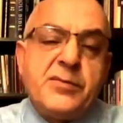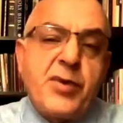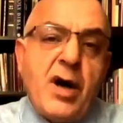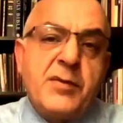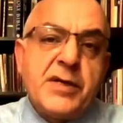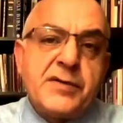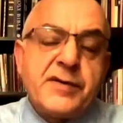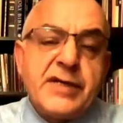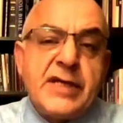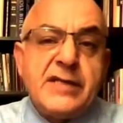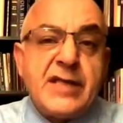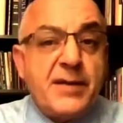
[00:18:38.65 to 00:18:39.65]

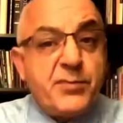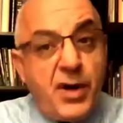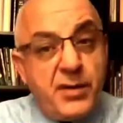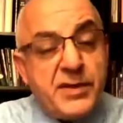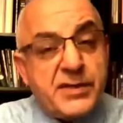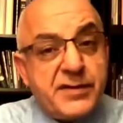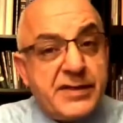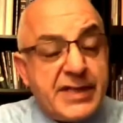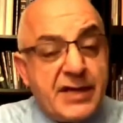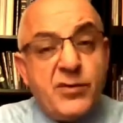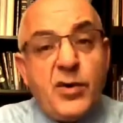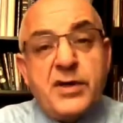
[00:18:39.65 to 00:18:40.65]
pomegranate
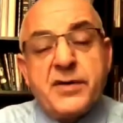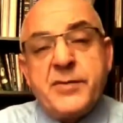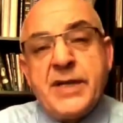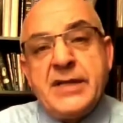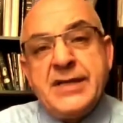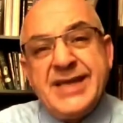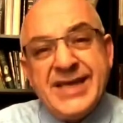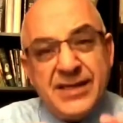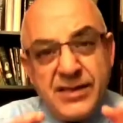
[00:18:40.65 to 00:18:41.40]
and watermelon.